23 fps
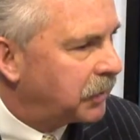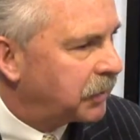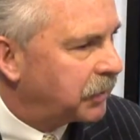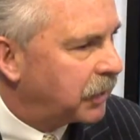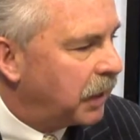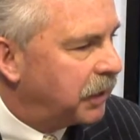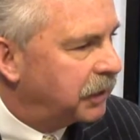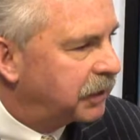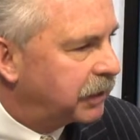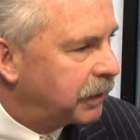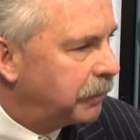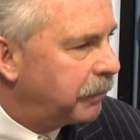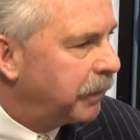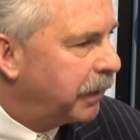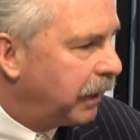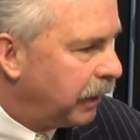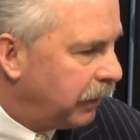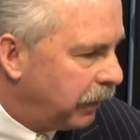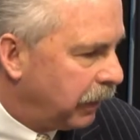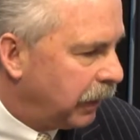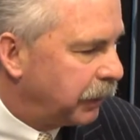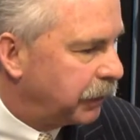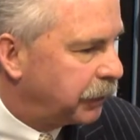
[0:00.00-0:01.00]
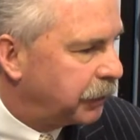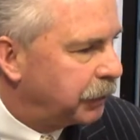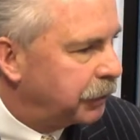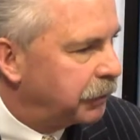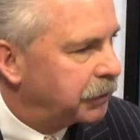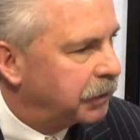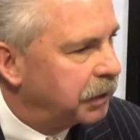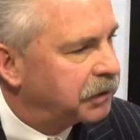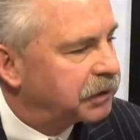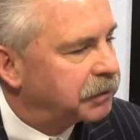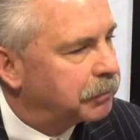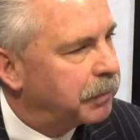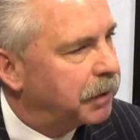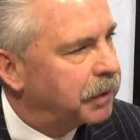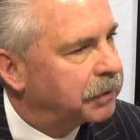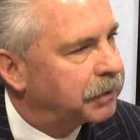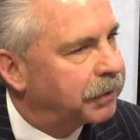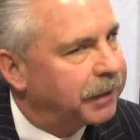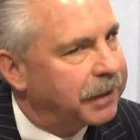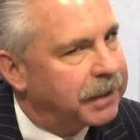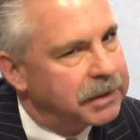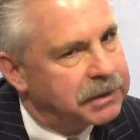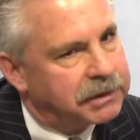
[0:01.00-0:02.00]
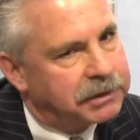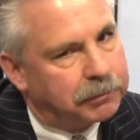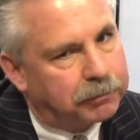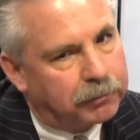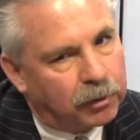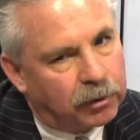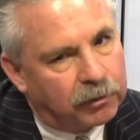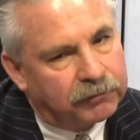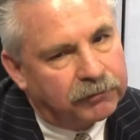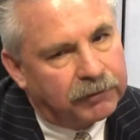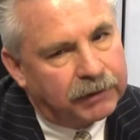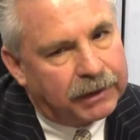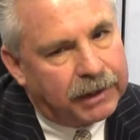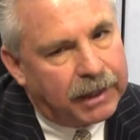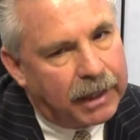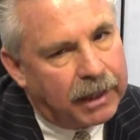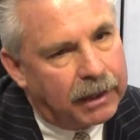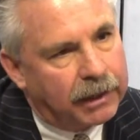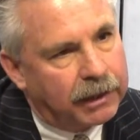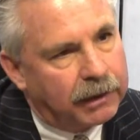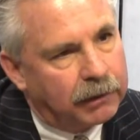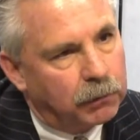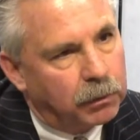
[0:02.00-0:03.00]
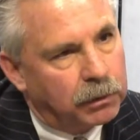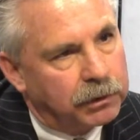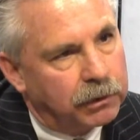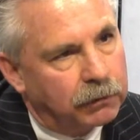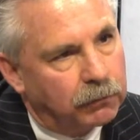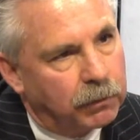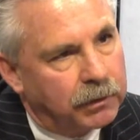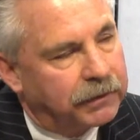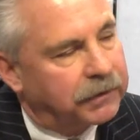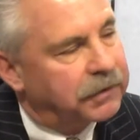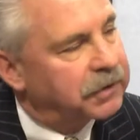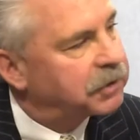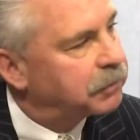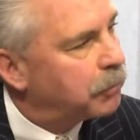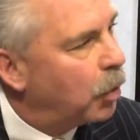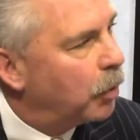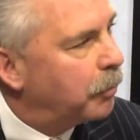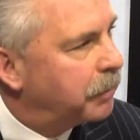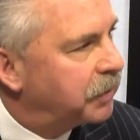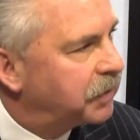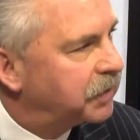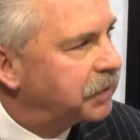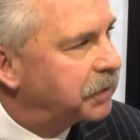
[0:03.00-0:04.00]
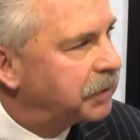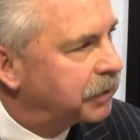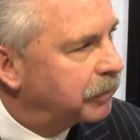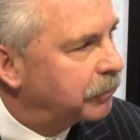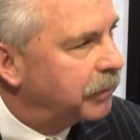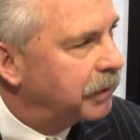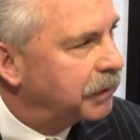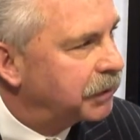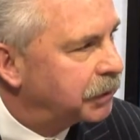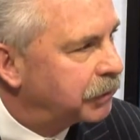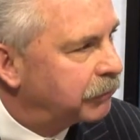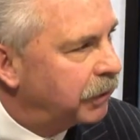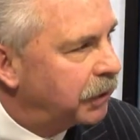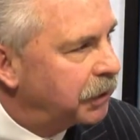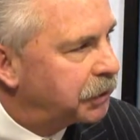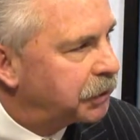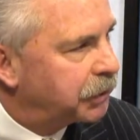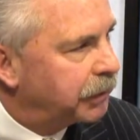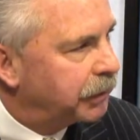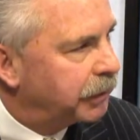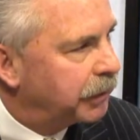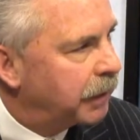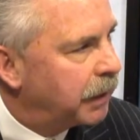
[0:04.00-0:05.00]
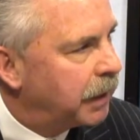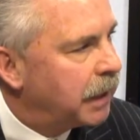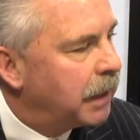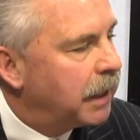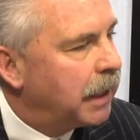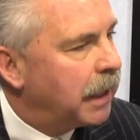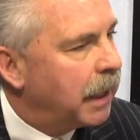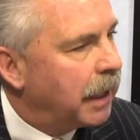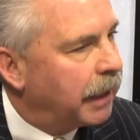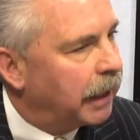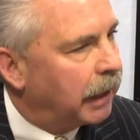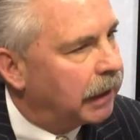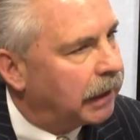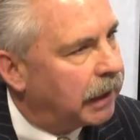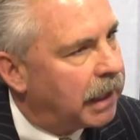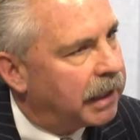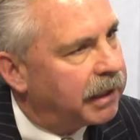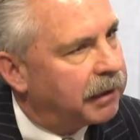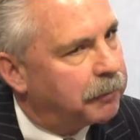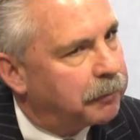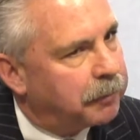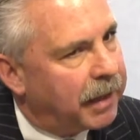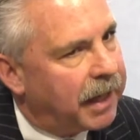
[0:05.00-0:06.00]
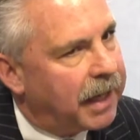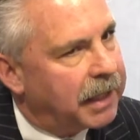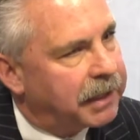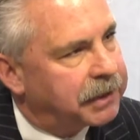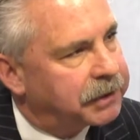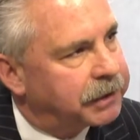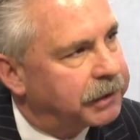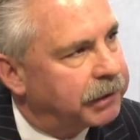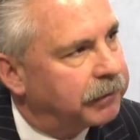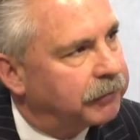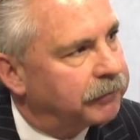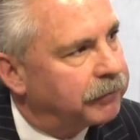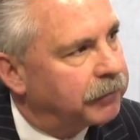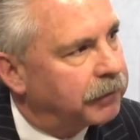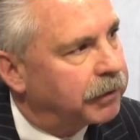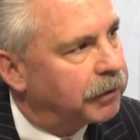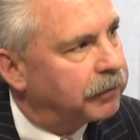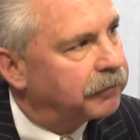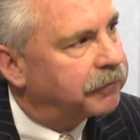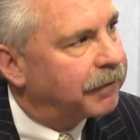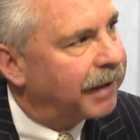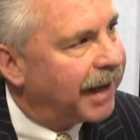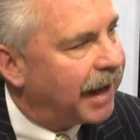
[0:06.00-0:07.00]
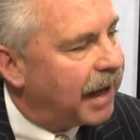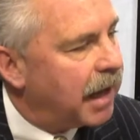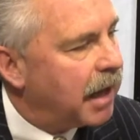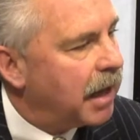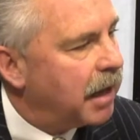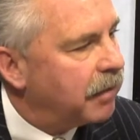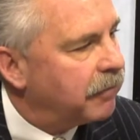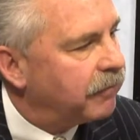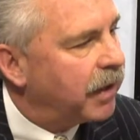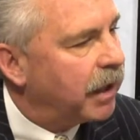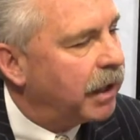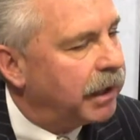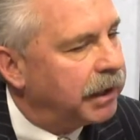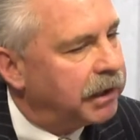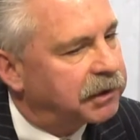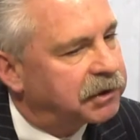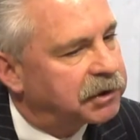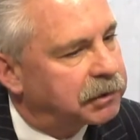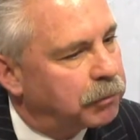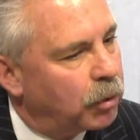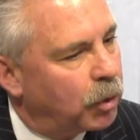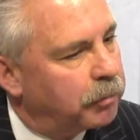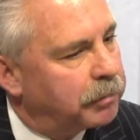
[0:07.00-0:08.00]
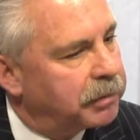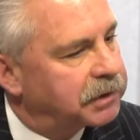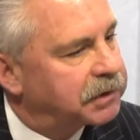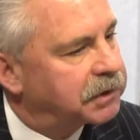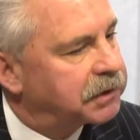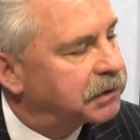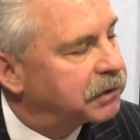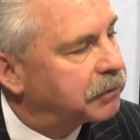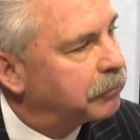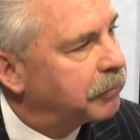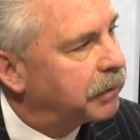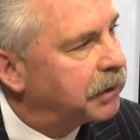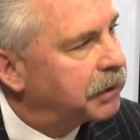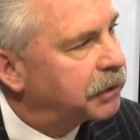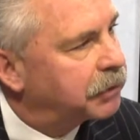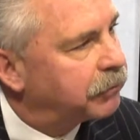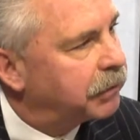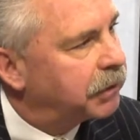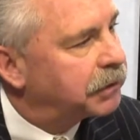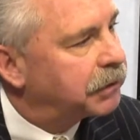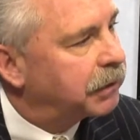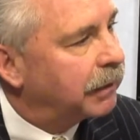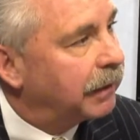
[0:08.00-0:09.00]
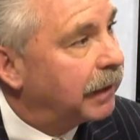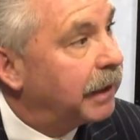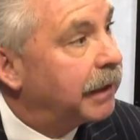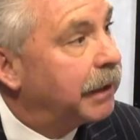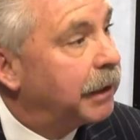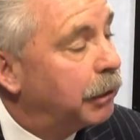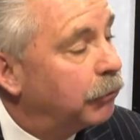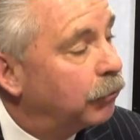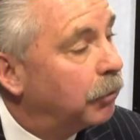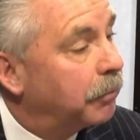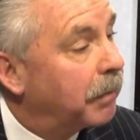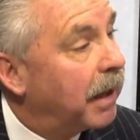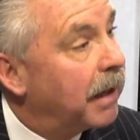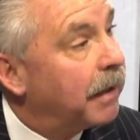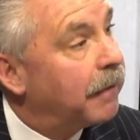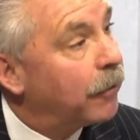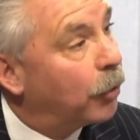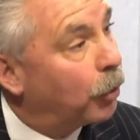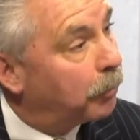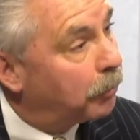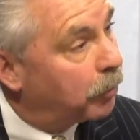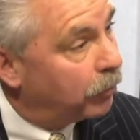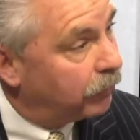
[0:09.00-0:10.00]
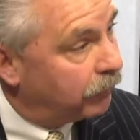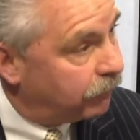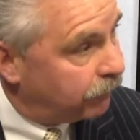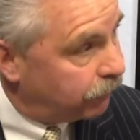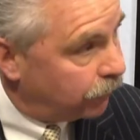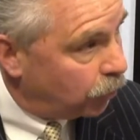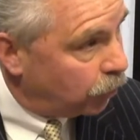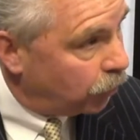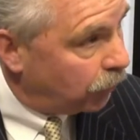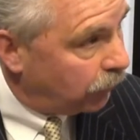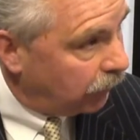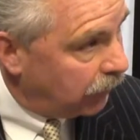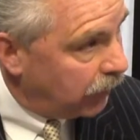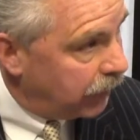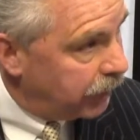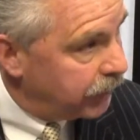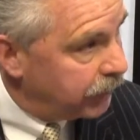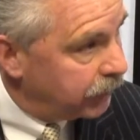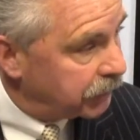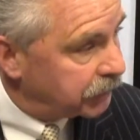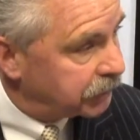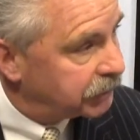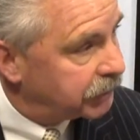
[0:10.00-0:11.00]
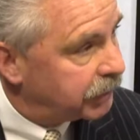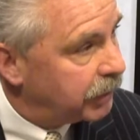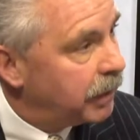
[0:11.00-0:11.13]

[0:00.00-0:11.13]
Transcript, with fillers: size, somebody that you're just mentioning, he's a perfect candidate with, with the Small Business Administration and a lot of banks here in Philadelphia have a small business administration lending group and they're preferred lenders.